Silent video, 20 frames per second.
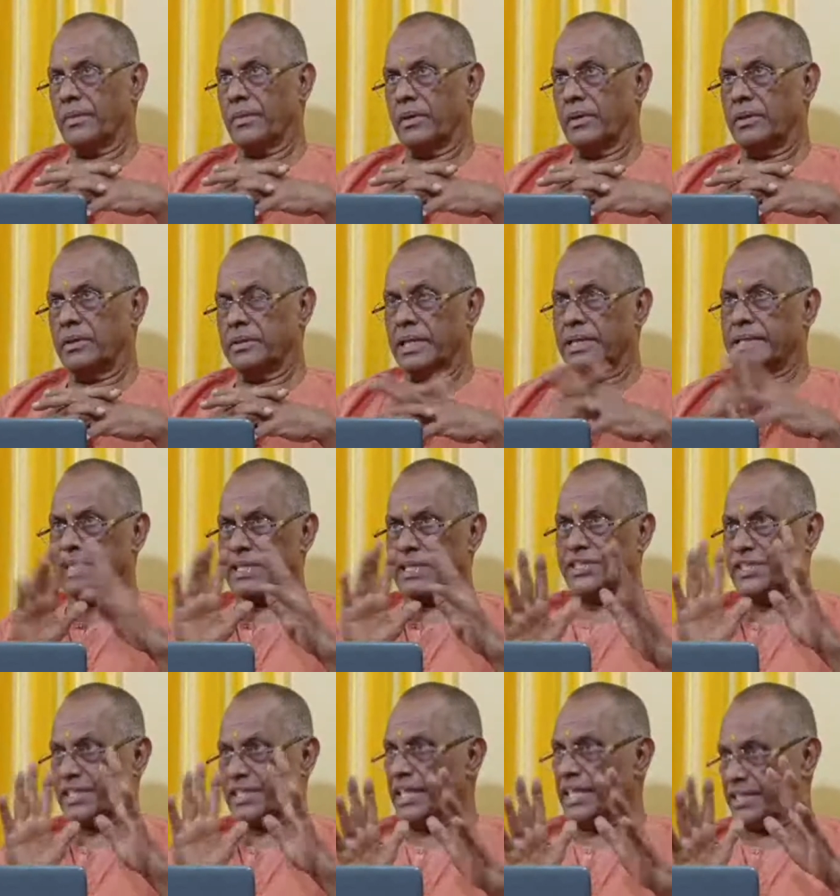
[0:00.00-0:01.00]
that
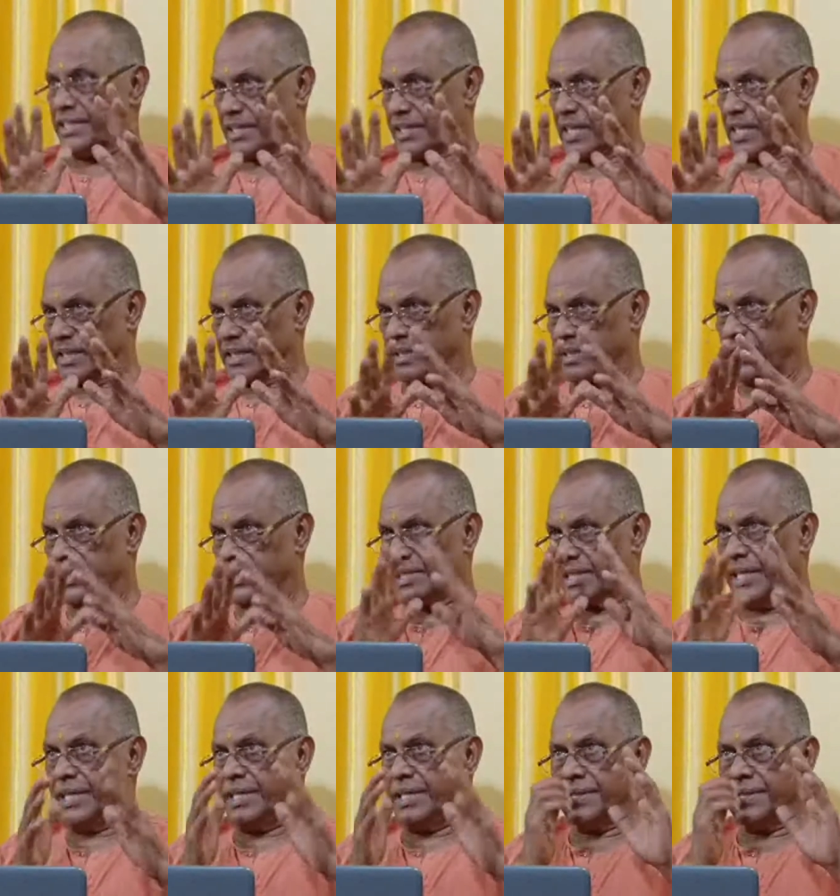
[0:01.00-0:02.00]
sustains
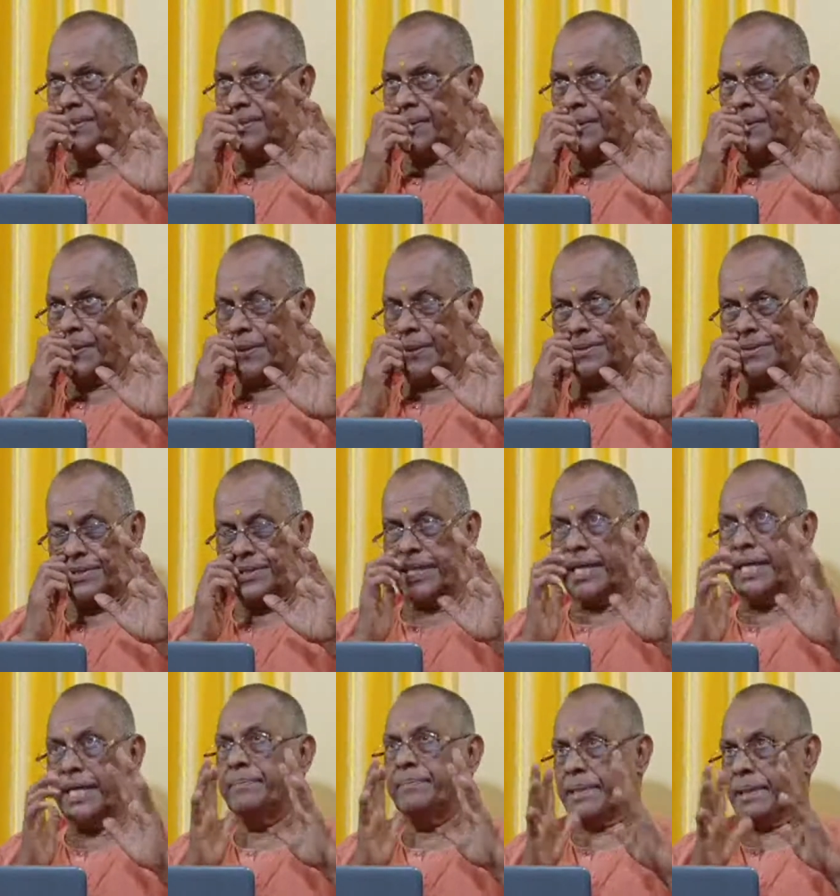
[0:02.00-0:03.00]
the
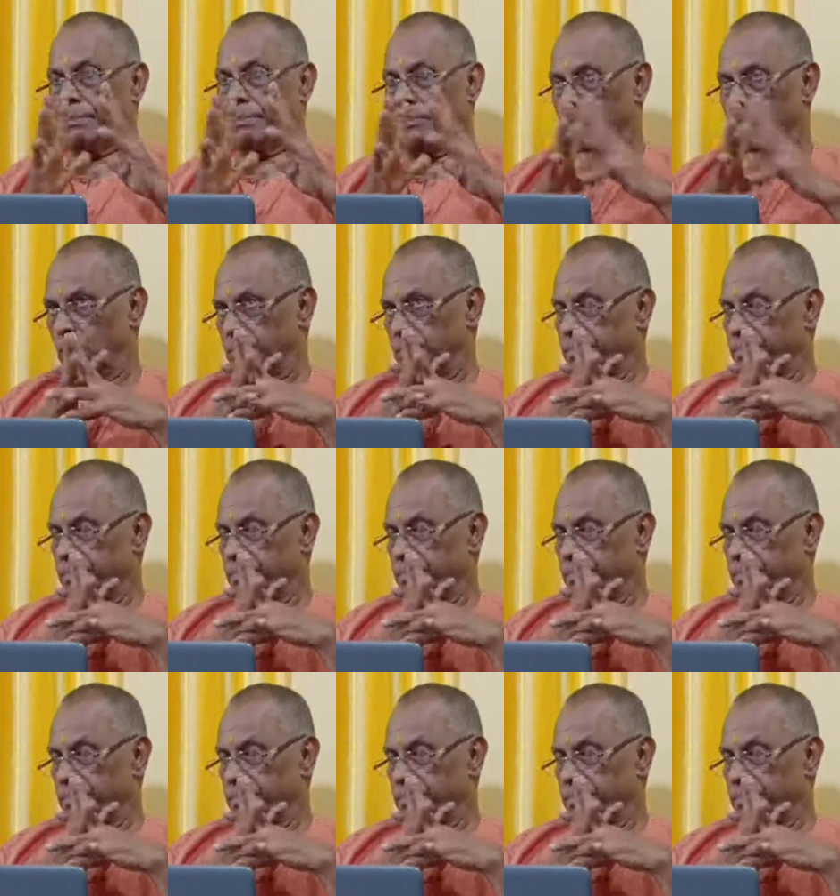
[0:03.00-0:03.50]
same tempo.